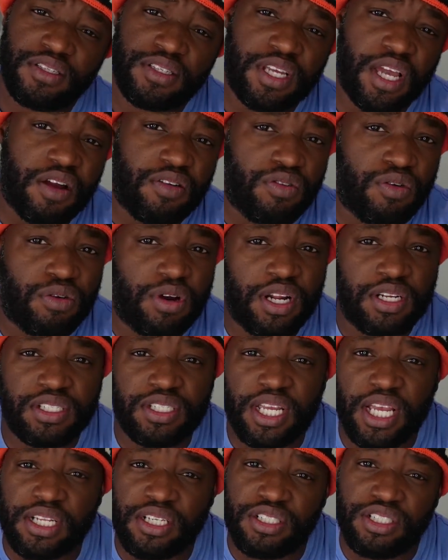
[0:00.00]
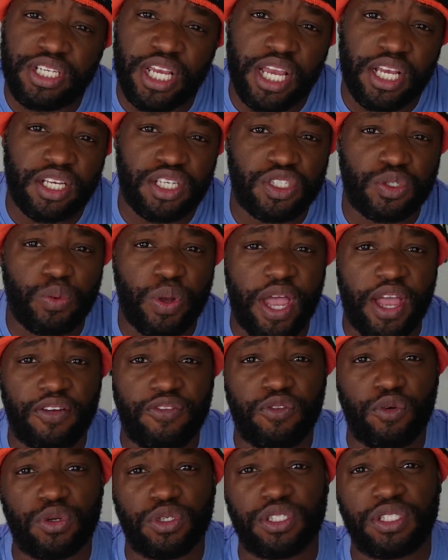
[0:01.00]
Tyrone, I just had to jack the swag
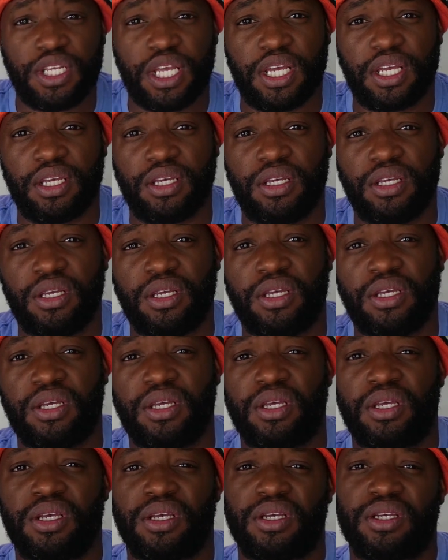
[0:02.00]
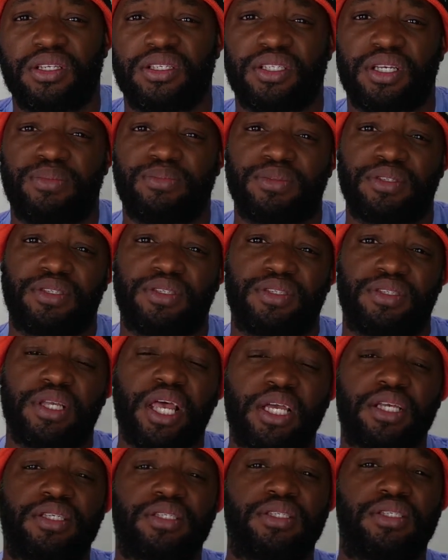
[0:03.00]
for a second. Cause I'm
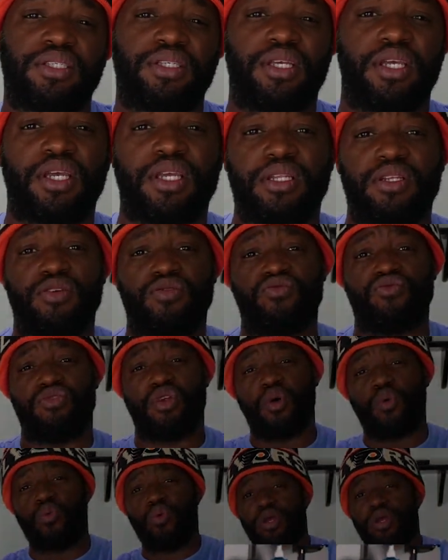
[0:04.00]
sexy. Nope.